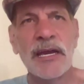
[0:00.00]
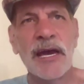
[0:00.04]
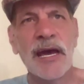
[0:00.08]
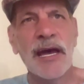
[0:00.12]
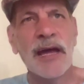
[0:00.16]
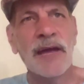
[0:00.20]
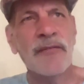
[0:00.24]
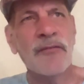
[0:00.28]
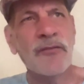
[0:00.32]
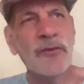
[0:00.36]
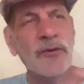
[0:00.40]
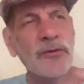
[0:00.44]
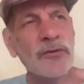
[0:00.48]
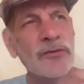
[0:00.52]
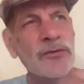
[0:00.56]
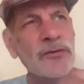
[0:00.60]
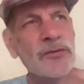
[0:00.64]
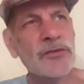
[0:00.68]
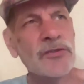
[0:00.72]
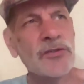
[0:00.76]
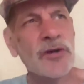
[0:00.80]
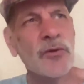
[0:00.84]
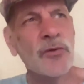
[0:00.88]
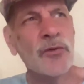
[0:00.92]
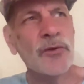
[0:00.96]
And
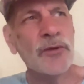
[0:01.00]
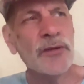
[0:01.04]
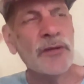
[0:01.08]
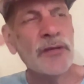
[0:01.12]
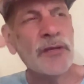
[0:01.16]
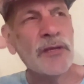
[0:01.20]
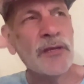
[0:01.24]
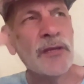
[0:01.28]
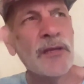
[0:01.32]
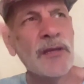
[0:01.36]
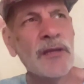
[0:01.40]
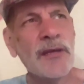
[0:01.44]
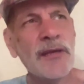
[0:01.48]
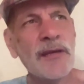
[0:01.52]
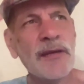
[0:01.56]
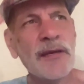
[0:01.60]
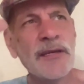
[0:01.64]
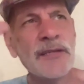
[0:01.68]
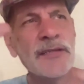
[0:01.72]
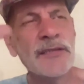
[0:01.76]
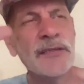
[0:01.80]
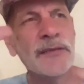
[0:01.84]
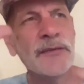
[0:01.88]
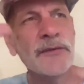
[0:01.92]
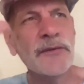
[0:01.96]
so
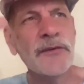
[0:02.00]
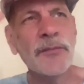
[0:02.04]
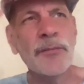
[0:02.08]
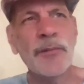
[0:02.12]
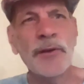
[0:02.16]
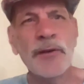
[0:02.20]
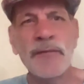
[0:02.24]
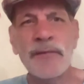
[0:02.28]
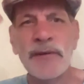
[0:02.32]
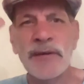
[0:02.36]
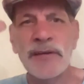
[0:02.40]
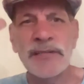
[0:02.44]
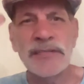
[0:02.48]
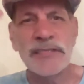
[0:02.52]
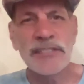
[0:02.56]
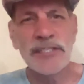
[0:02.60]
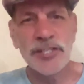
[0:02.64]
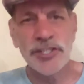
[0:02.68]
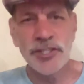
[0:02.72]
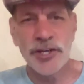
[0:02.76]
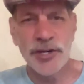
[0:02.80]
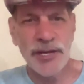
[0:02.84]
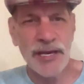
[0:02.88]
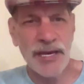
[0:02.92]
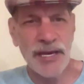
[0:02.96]
it's a little bit of a
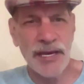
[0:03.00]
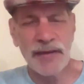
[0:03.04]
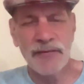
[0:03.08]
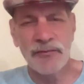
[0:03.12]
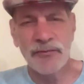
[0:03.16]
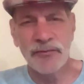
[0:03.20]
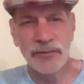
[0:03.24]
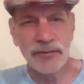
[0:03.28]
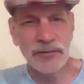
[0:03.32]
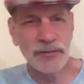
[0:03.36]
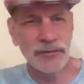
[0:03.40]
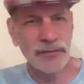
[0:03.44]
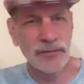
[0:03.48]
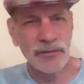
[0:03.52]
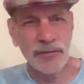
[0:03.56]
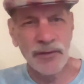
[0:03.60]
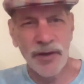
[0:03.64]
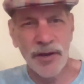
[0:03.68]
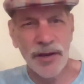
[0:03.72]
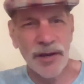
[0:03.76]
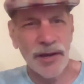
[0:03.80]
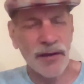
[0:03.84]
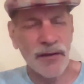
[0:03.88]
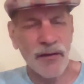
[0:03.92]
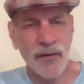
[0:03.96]
decisiony
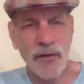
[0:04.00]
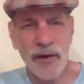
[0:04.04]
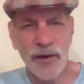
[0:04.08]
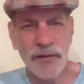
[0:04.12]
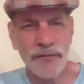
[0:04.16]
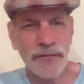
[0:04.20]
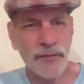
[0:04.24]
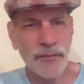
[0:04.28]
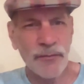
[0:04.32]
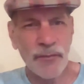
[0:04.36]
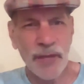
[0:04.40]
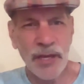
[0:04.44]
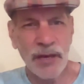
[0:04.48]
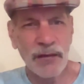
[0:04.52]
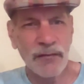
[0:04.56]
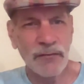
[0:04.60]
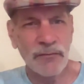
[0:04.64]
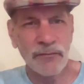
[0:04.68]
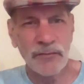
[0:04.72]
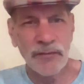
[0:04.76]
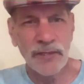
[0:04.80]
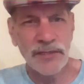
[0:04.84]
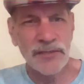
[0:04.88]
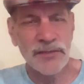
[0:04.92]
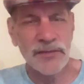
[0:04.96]
kind of card for me.
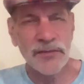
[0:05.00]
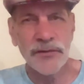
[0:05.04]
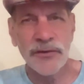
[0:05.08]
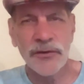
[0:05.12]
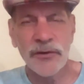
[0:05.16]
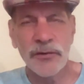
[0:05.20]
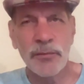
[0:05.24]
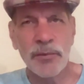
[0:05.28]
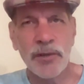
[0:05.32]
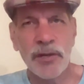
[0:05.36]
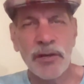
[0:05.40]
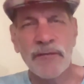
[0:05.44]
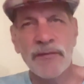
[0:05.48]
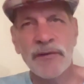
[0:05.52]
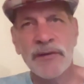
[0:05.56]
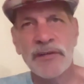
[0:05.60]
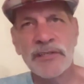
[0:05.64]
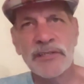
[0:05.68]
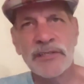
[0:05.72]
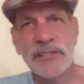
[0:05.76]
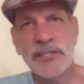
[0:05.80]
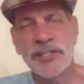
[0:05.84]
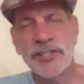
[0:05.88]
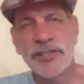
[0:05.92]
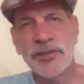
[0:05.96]
It's a little bit of a
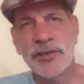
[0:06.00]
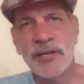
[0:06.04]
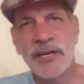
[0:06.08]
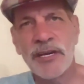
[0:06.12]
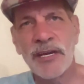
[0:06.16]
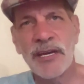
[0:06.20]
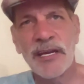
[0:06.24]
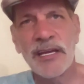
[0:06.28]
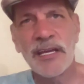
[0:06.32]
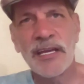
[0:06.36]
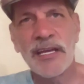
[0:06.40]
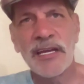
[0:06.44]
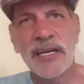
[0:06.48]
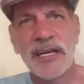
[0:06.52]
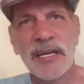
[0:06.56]
decisiony.